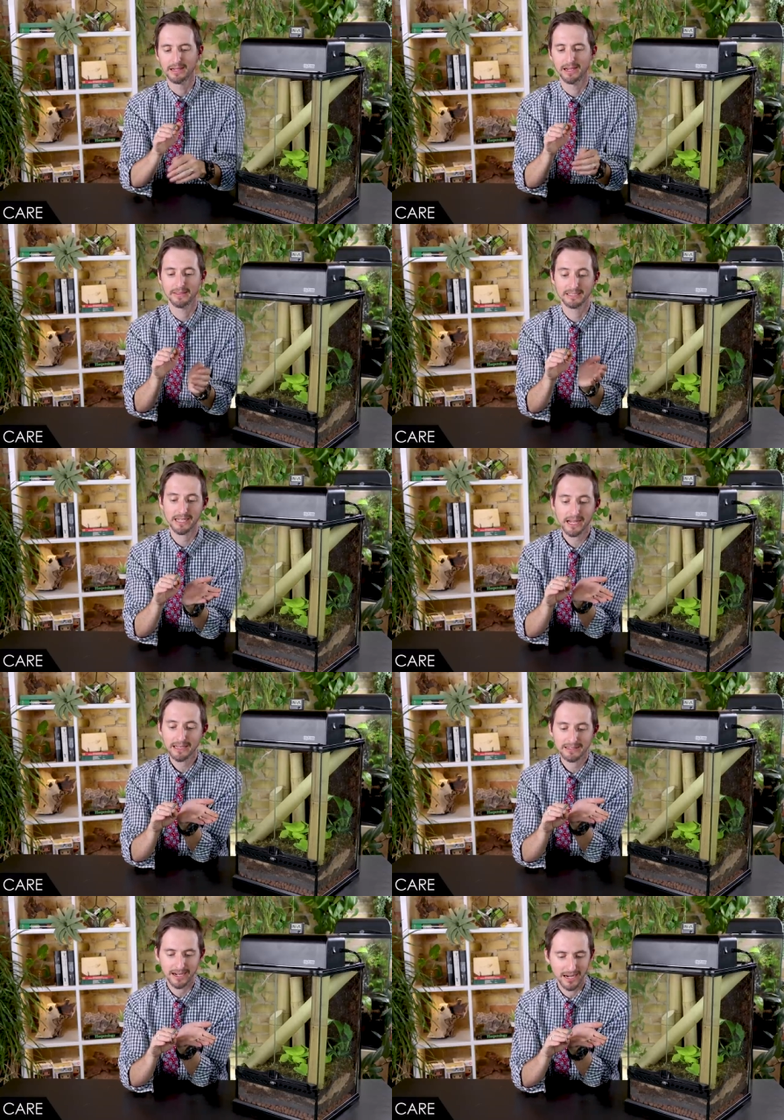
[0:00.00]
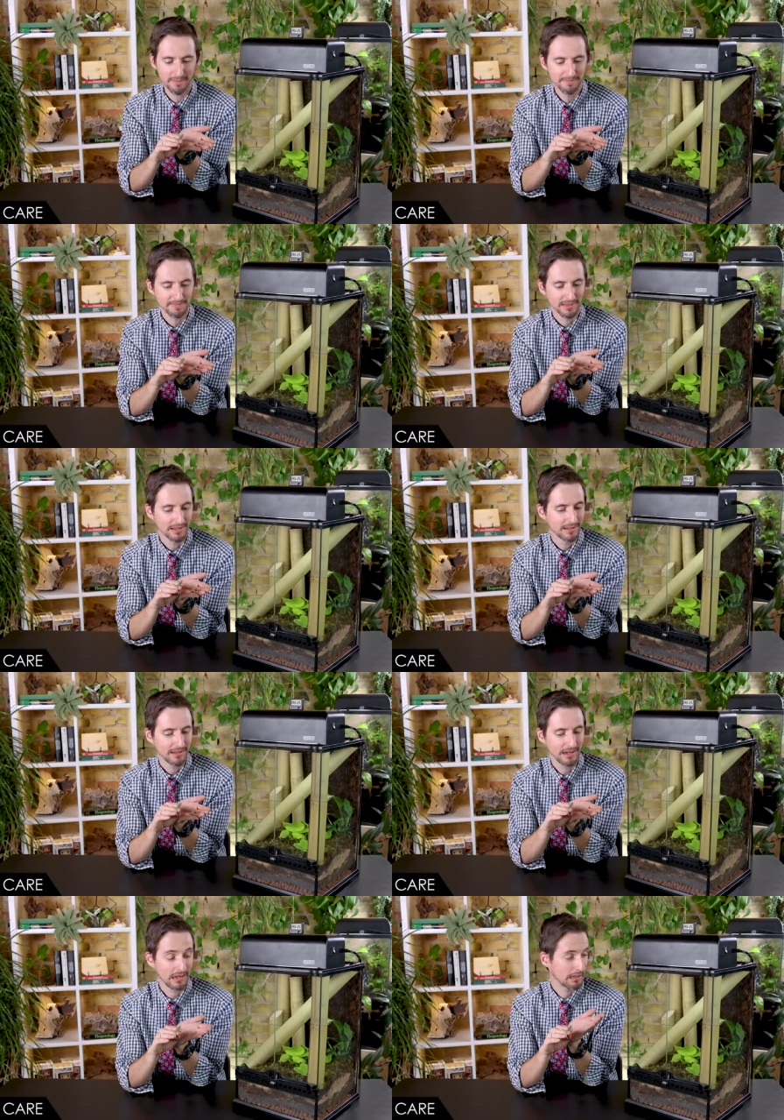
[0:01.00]
And the second time,
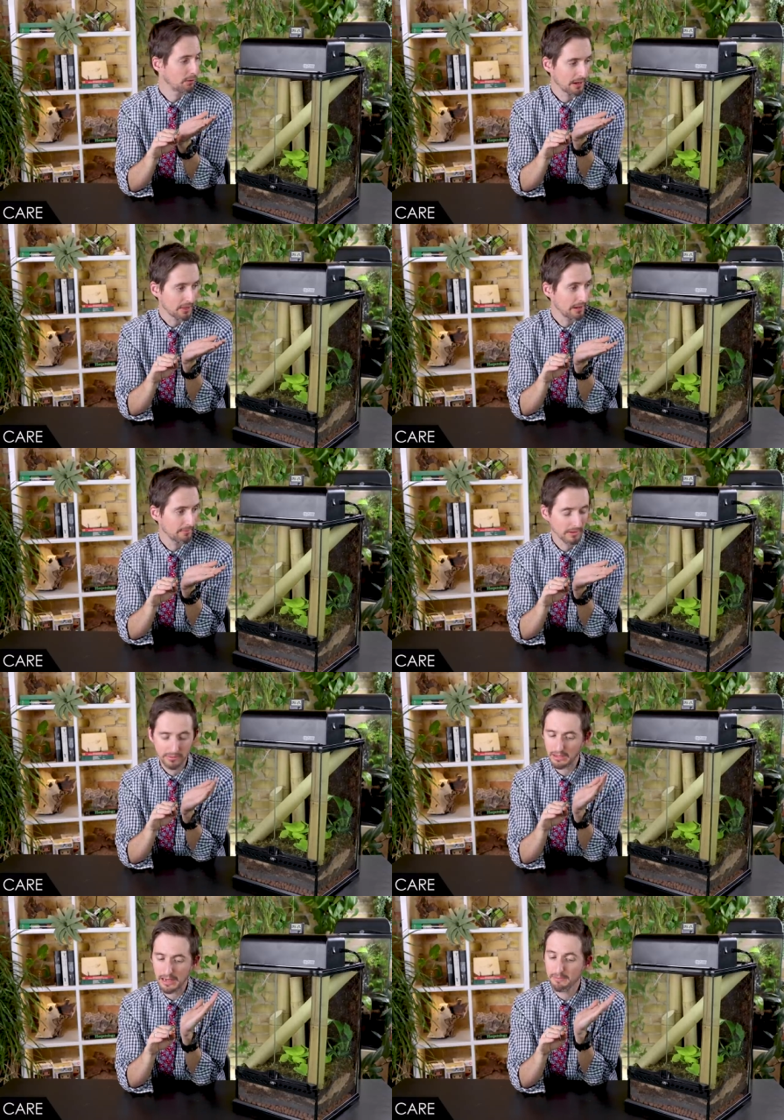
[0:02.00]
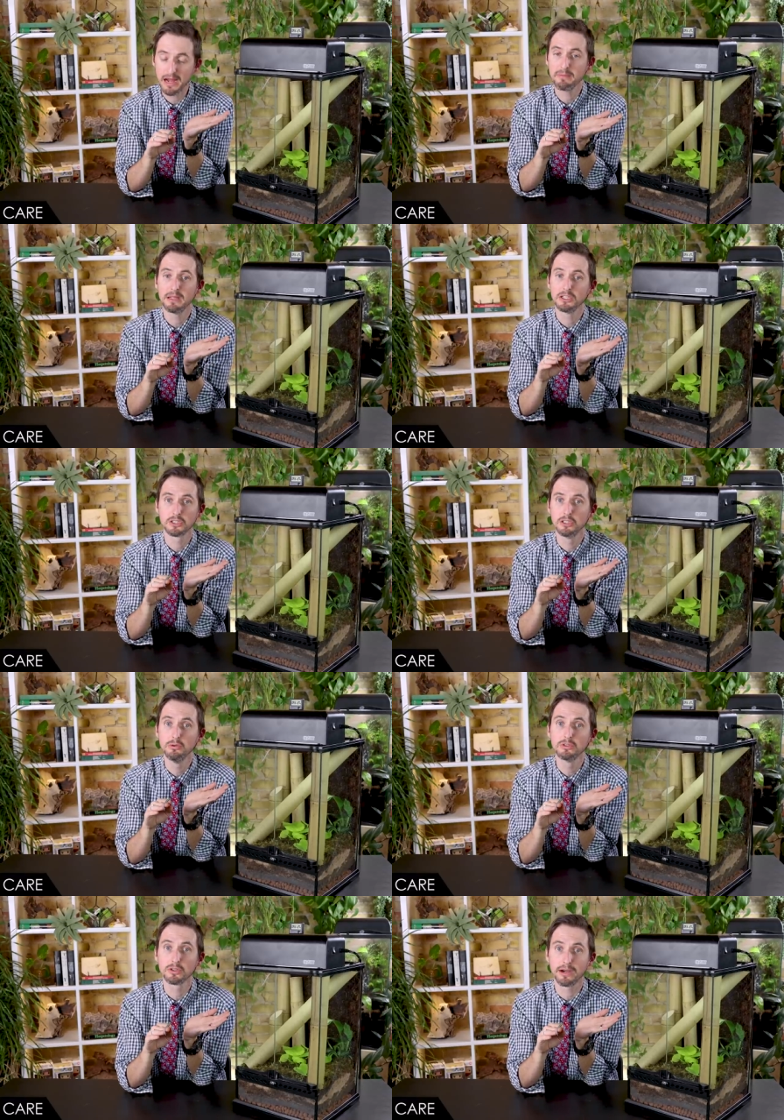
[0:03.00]
uh, you know, I thought it, I might be just
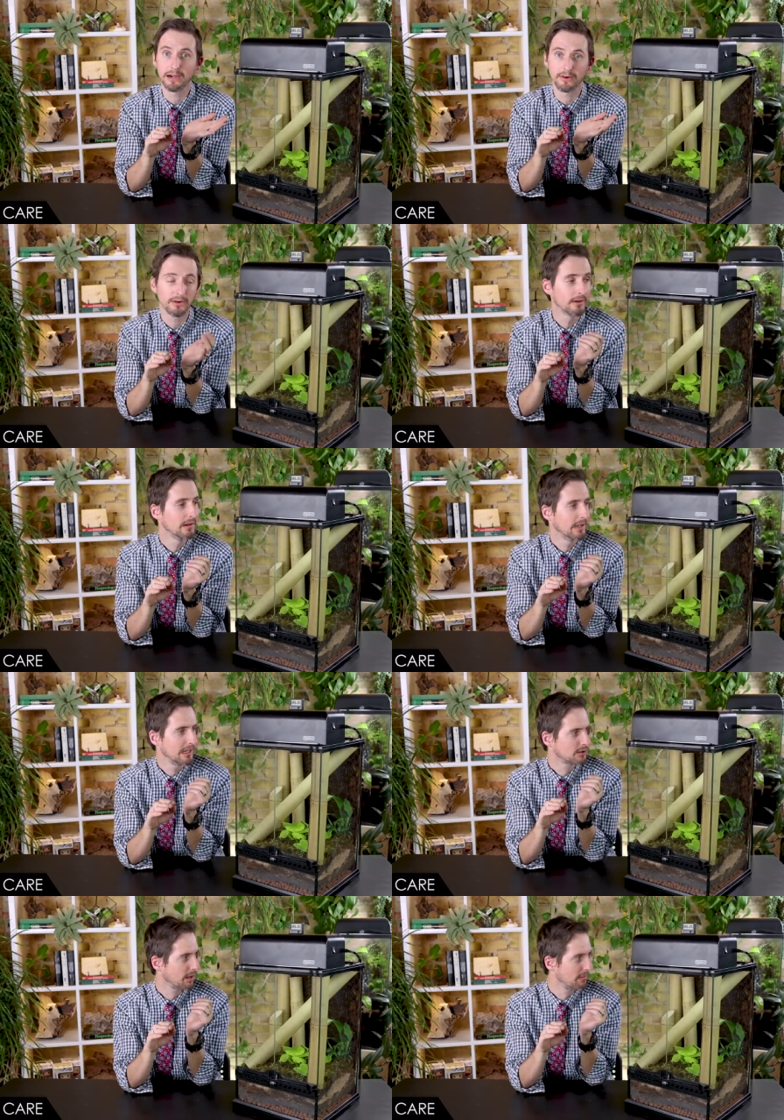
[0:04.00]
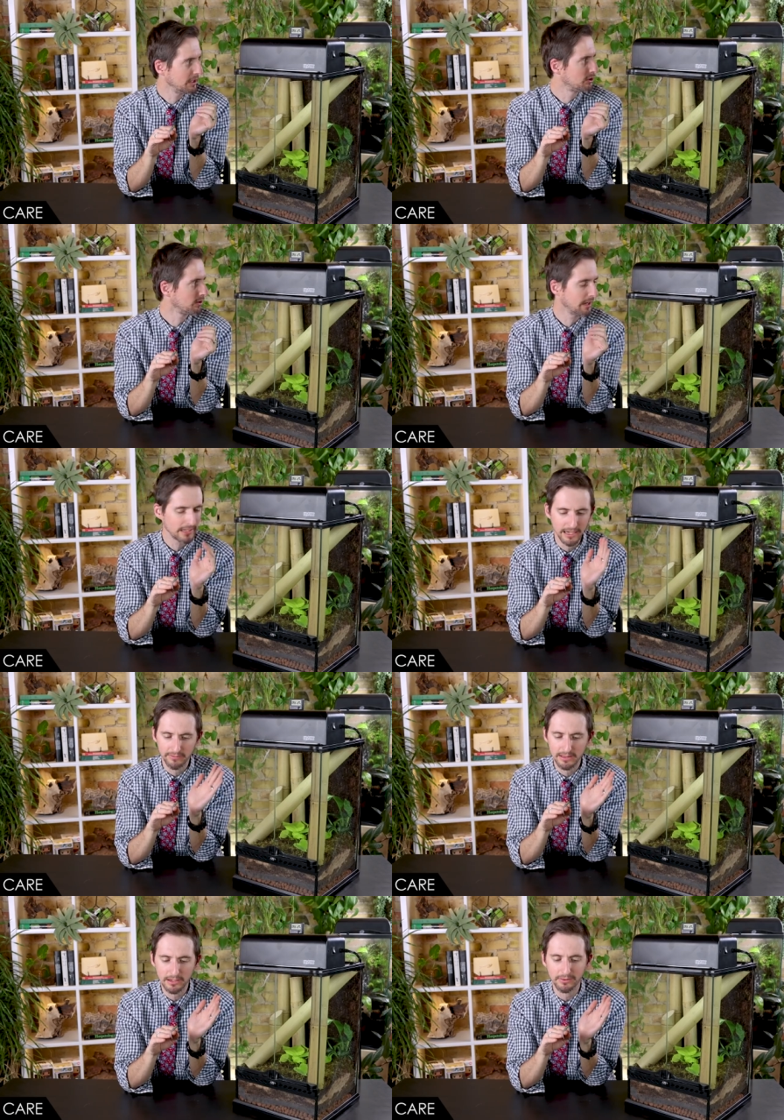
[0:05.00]
user error, and so I made sure I did
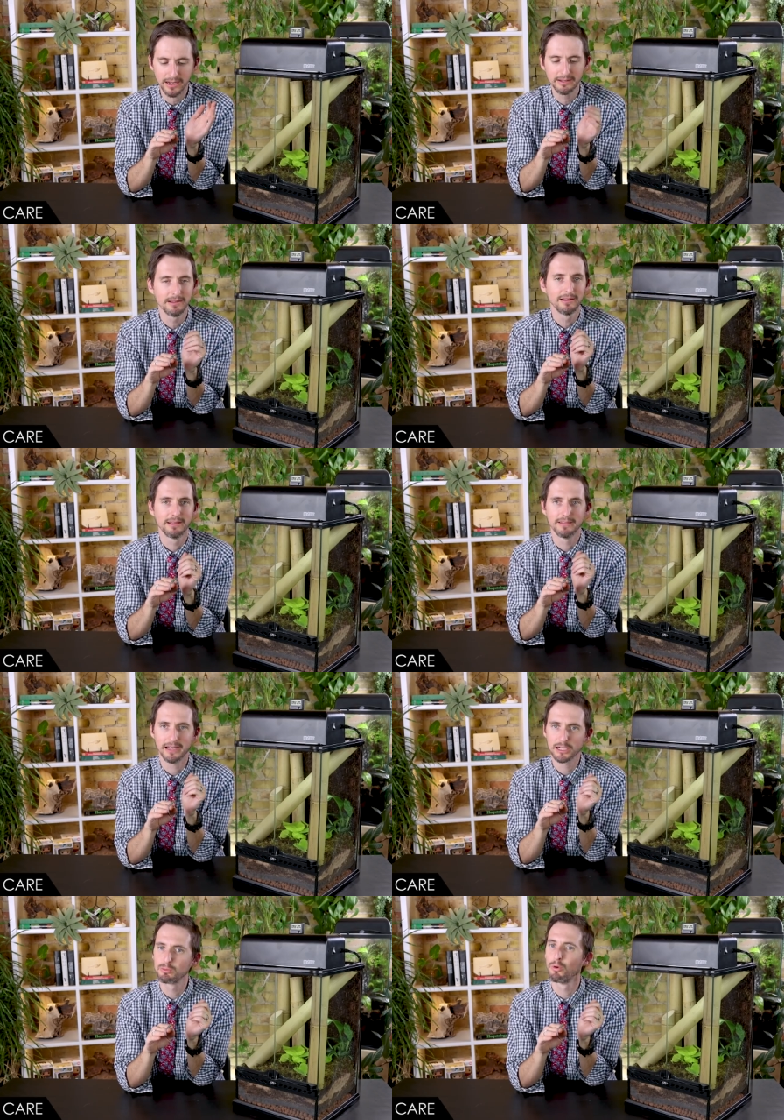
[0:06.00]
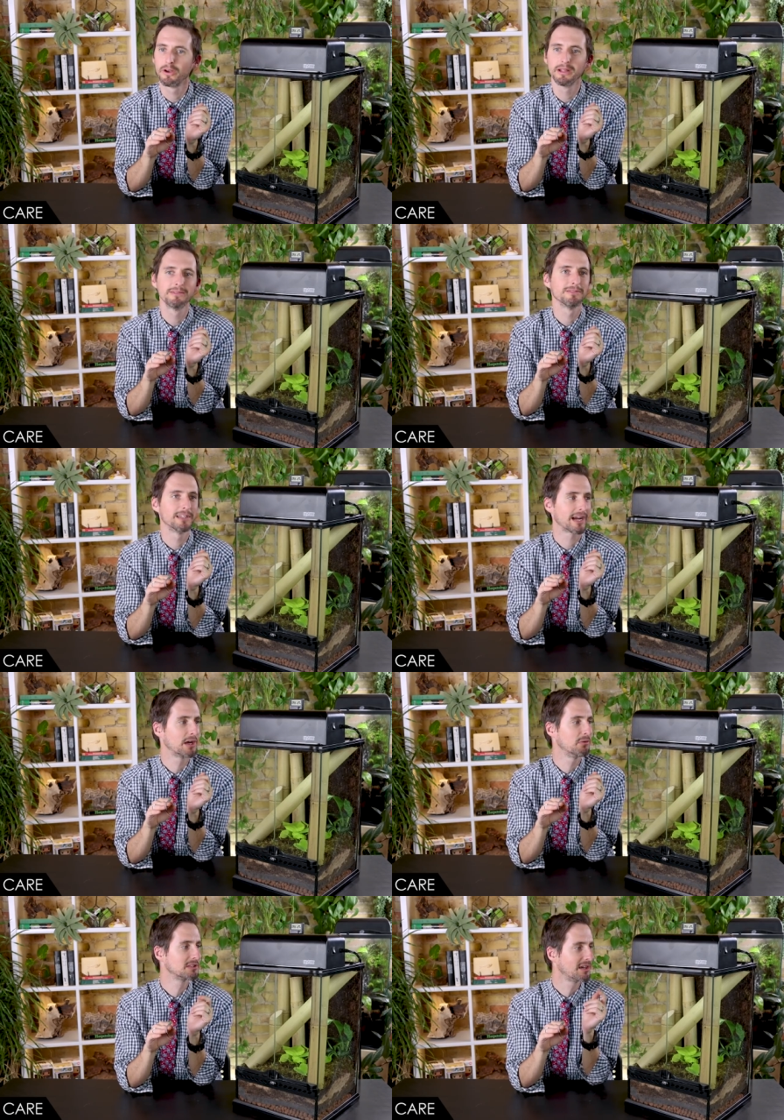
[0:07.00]
everything right. The next morning,
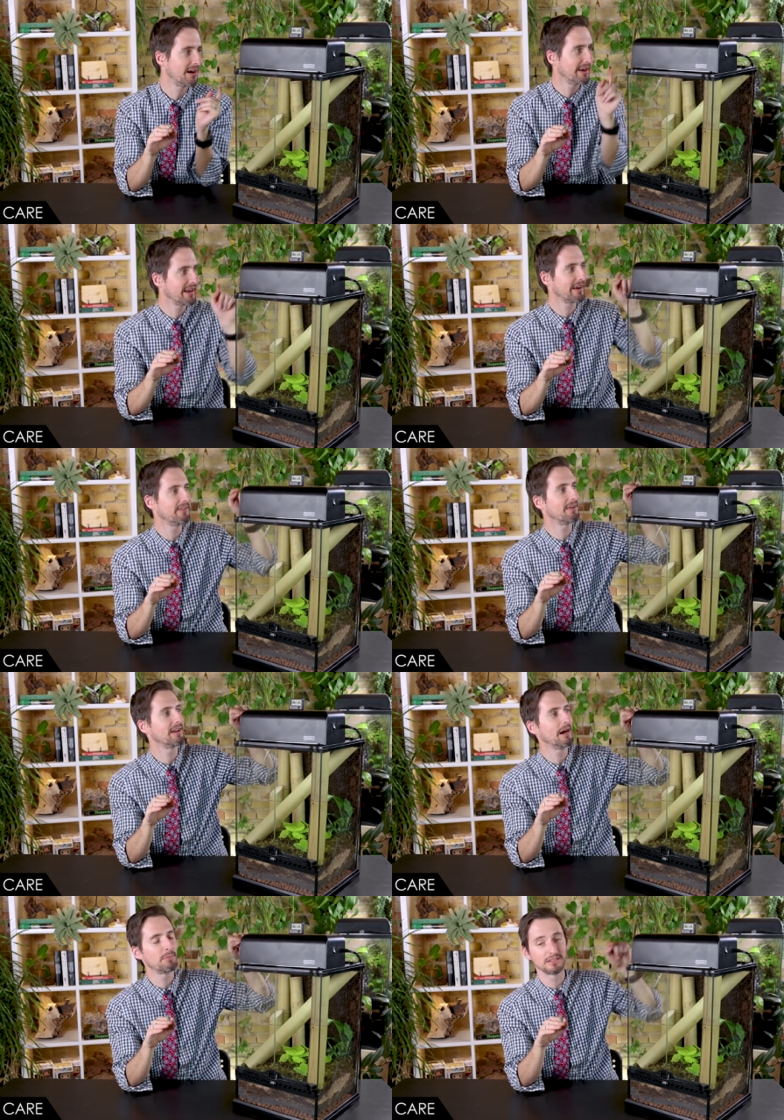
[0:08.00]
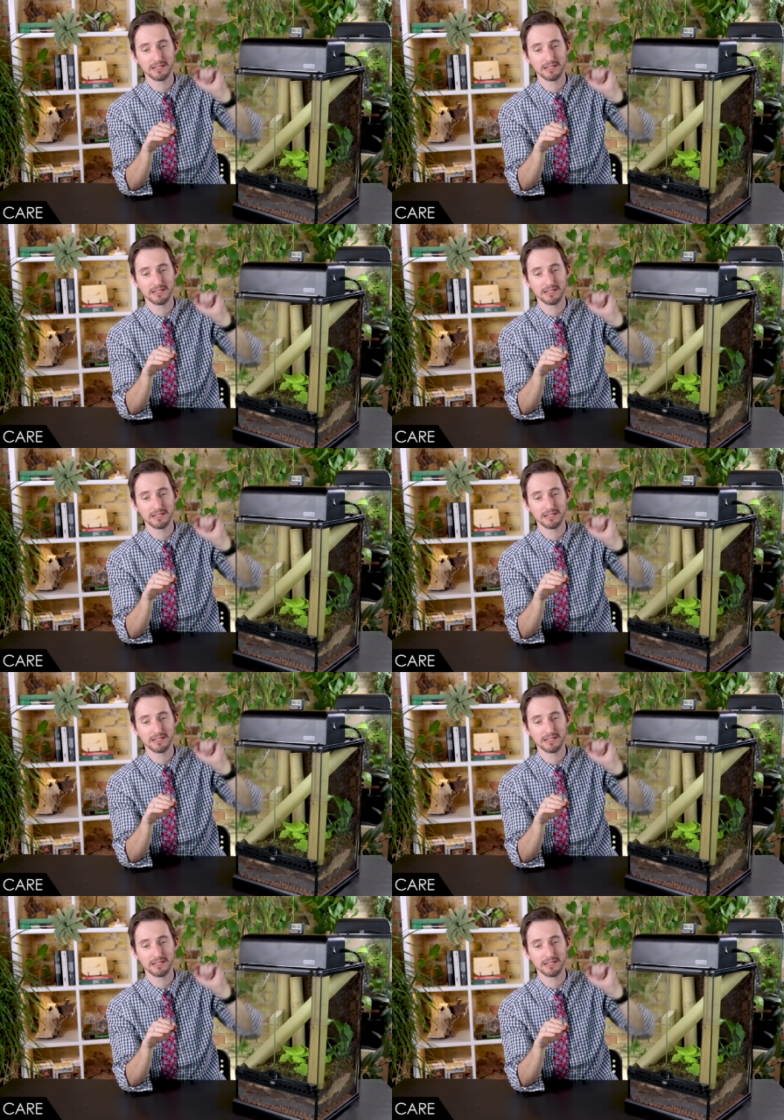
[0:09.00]
Gecko was gone and I found it up